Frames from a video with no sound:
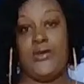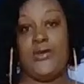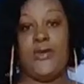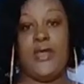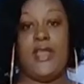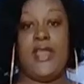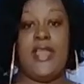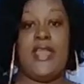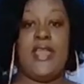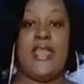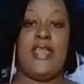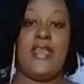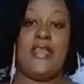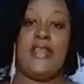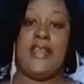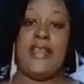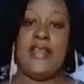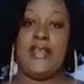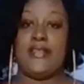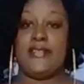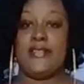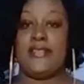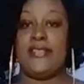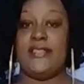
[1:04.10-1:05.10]
go ahead
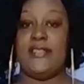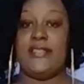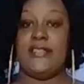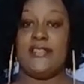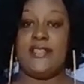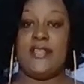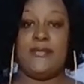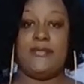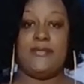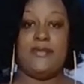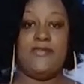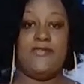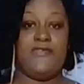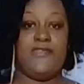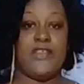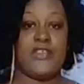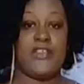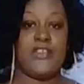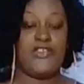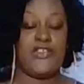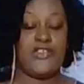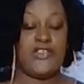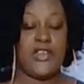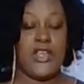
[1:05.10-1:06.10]
and season up the
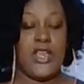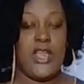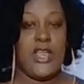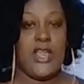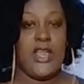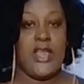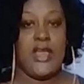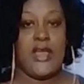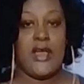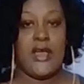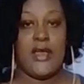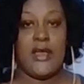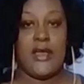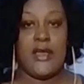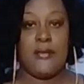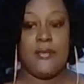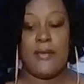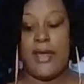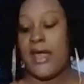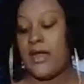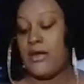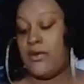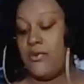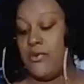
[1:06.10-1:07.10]
fish.
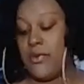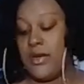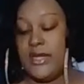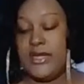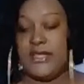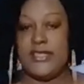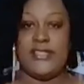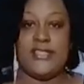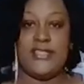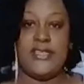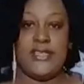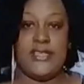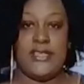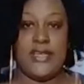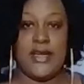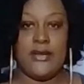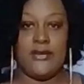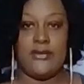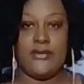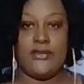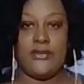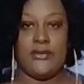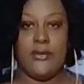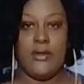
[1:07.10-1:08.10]
I don't want it sitting
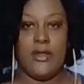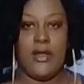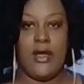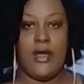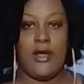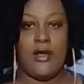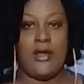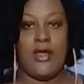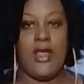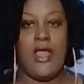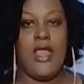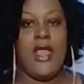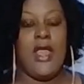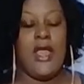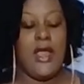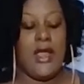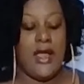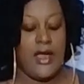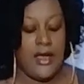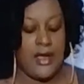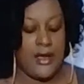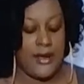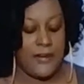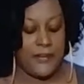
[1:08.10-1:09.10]
out too long.
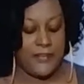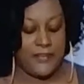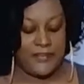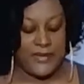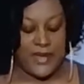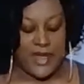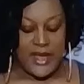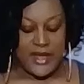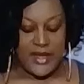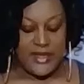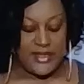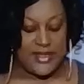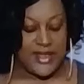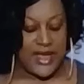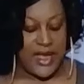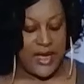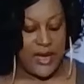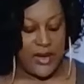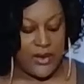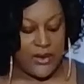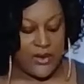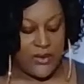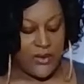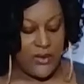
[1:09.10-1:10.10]

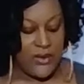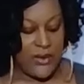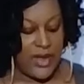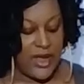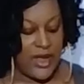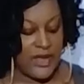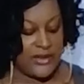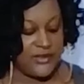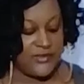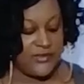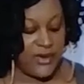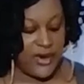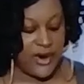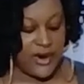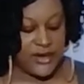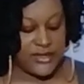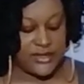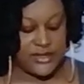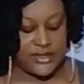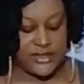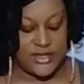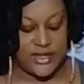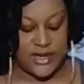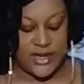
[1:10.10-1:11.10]
Now, as far
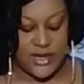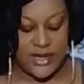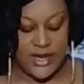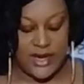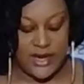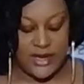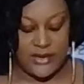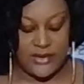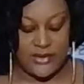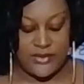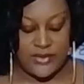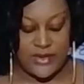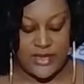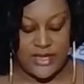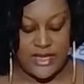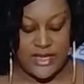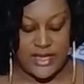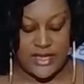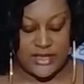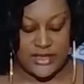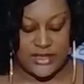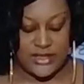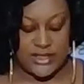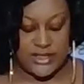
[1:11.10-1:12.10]
as the
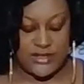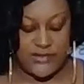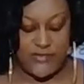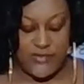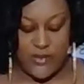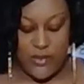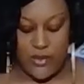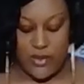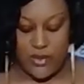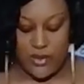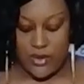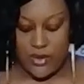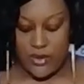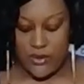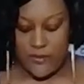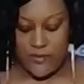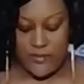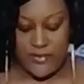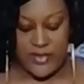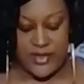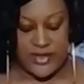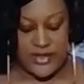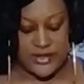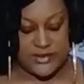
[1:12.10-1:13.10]
ingredients for
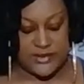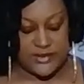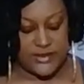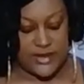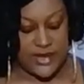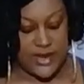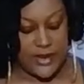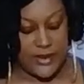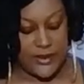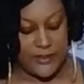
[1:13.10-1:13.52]
this